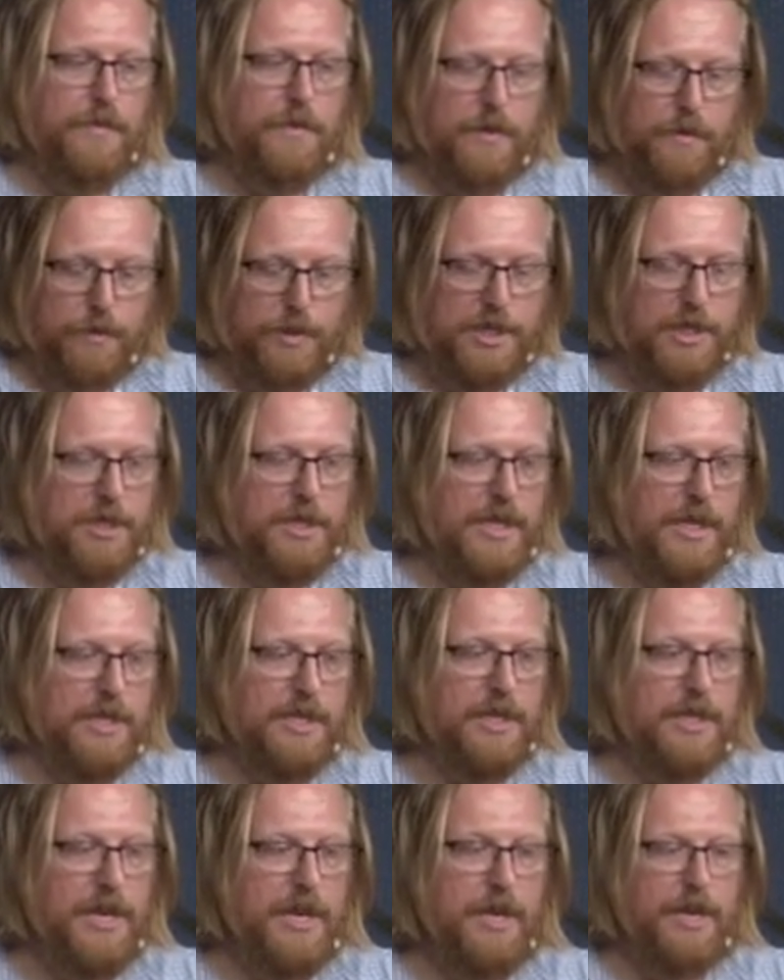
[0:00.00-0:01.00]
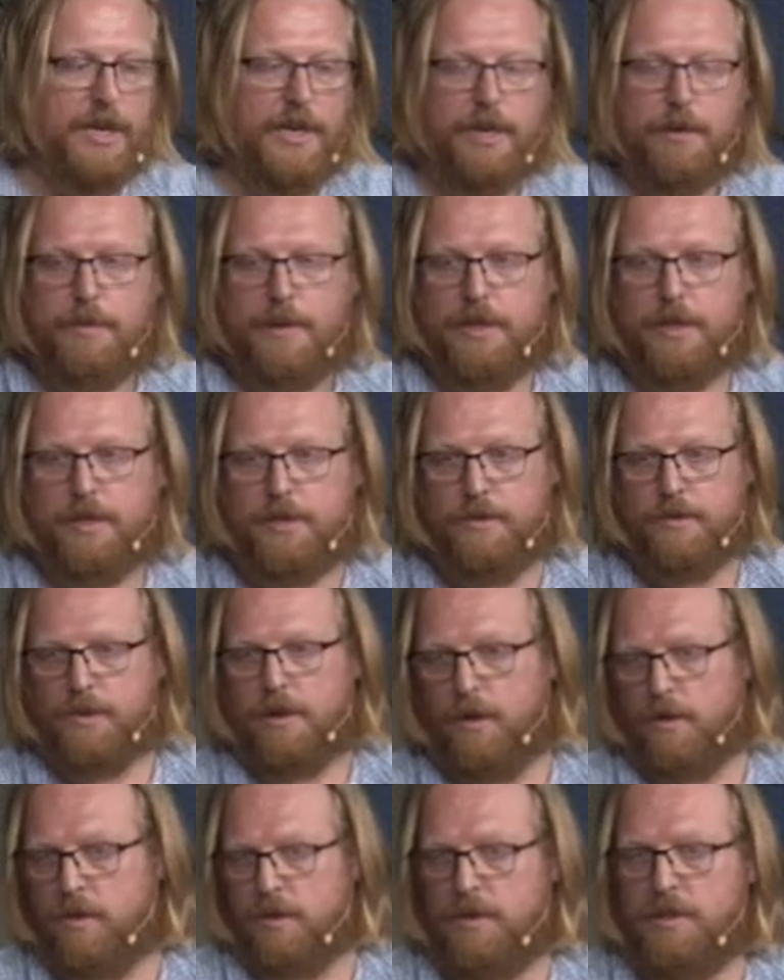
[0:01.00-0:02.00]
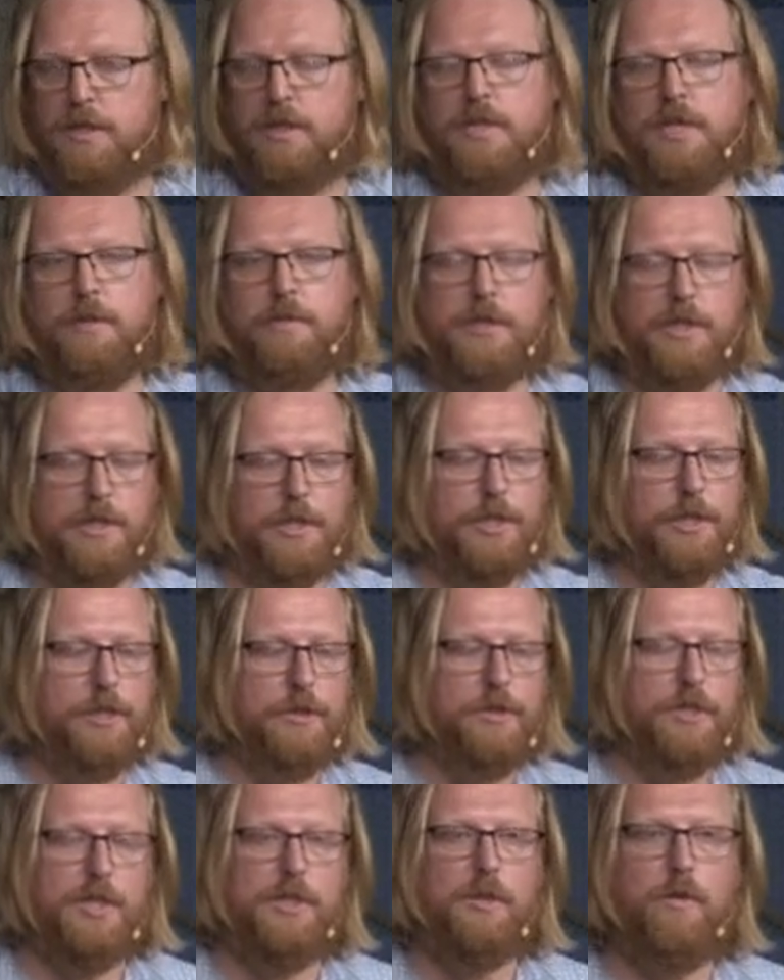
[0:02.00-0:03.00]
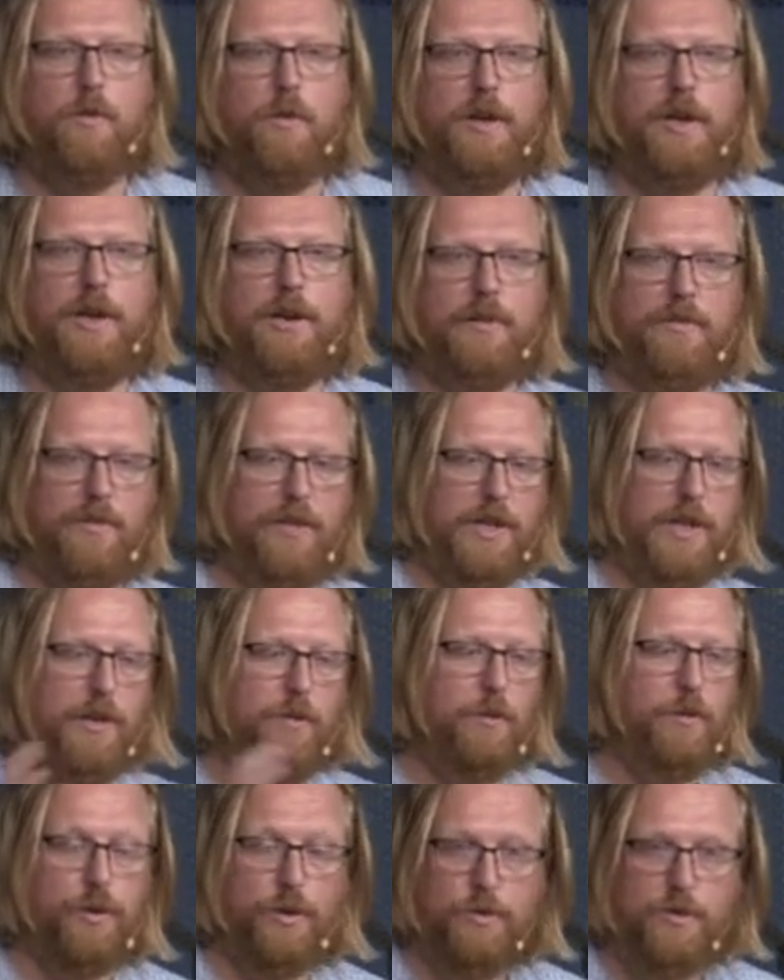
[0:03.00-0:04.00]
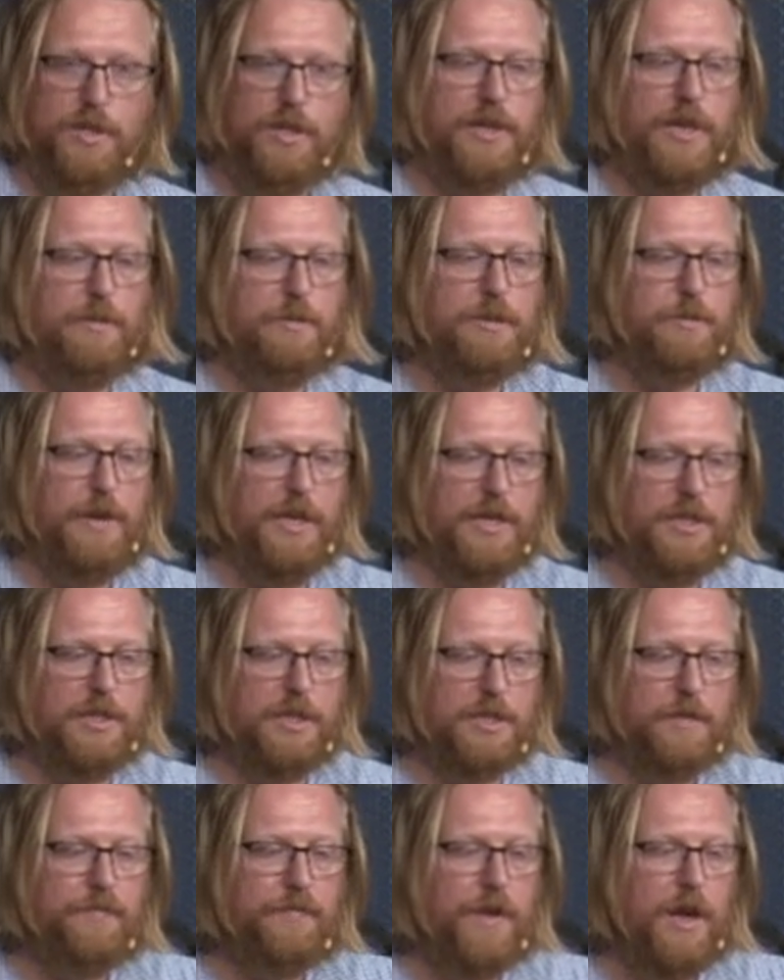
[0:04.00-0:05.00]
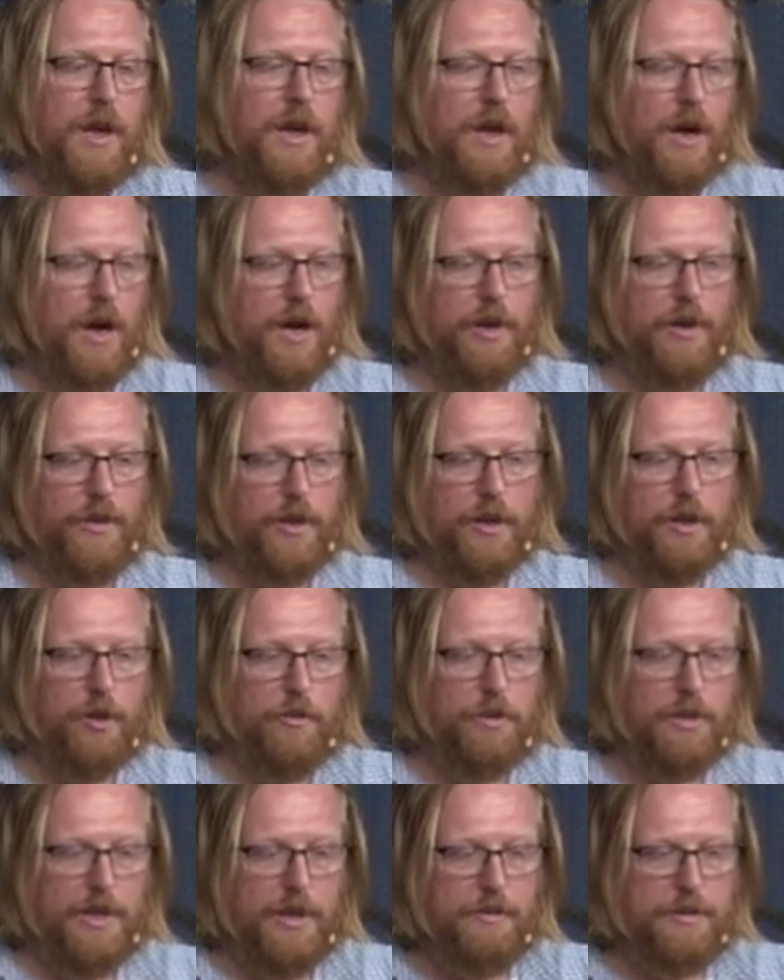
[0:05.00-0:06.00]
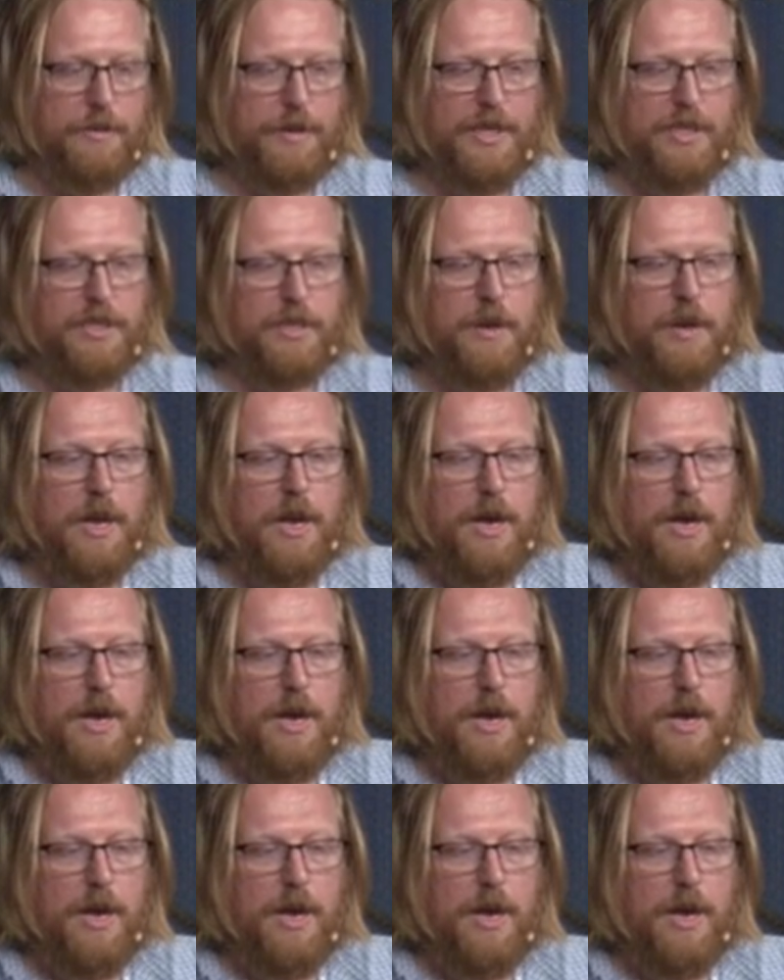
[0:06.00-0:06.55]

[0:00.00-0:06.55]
which is designated here by the 2 colons. That means you're using the one out of the root namespace, or the global namespace.